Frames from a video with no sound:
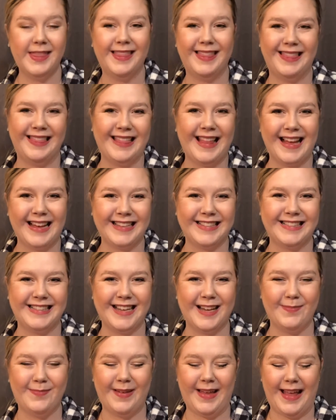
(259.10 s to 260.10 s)
Next
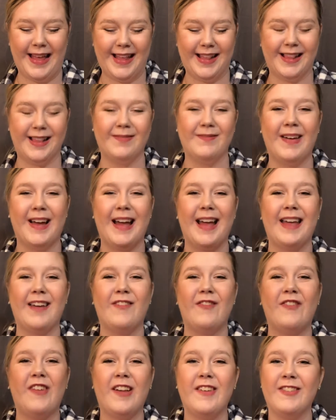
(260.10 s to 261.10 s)
up is my
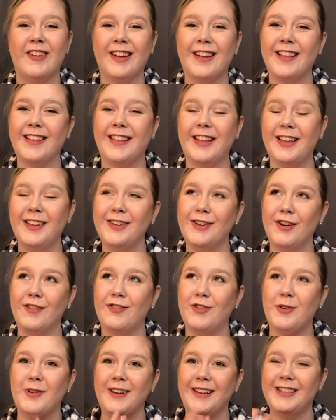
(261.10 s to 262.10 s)
favorite concealer of
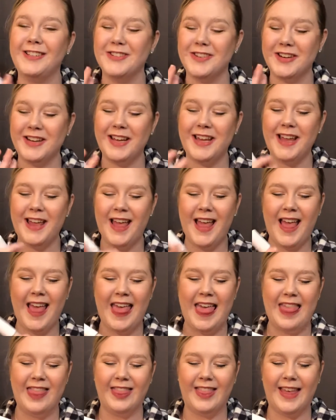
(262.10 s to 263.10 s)
2020,
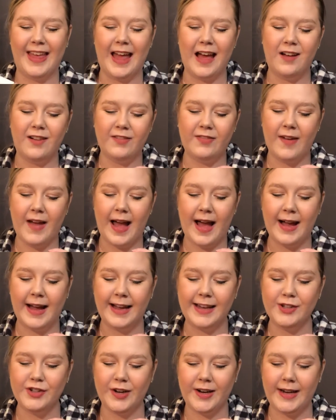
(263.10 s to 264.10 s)
the E.L.F.
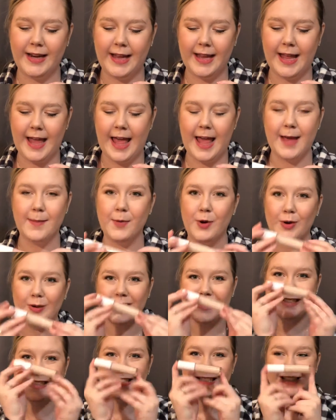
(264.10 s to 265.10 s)
Hydrating Camo
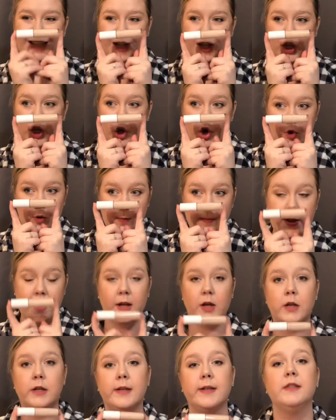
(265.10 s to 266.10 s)
Concealer. Oh my
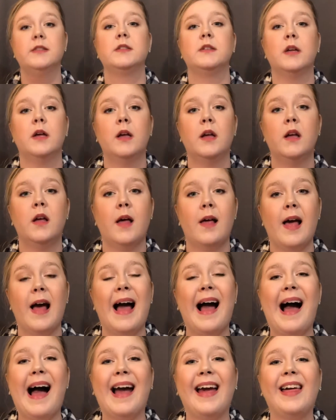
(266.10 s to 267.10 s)
goodness.
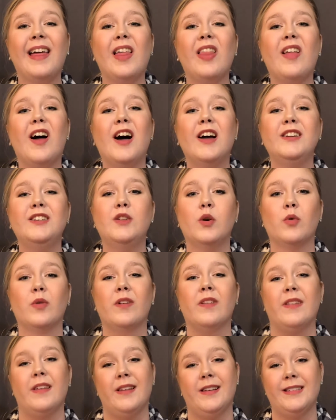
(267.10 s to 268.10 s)
I adore
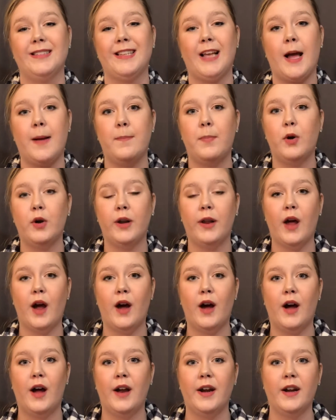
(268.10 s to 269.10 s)
this. I put it
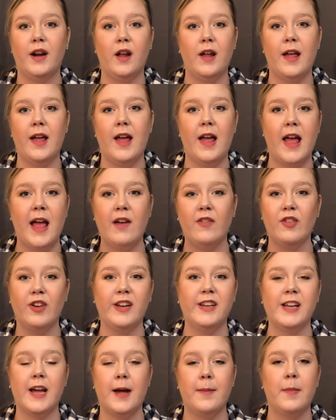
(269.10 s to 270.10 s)
on every
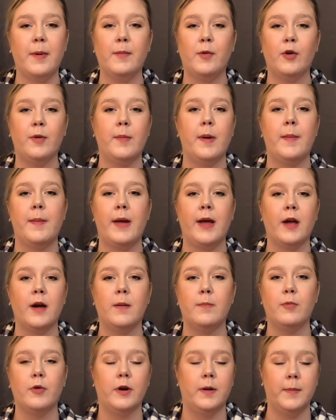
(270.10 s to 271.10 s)
time I'm doing my
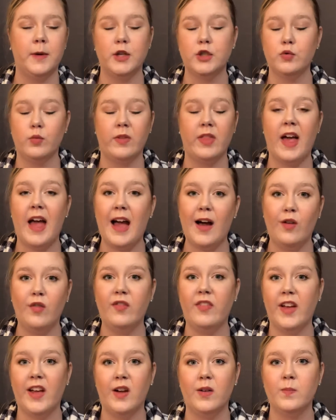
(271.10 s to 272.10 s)
makeup, pretty much, without
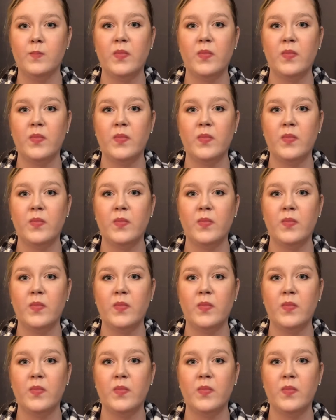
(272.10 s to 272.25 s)
fail.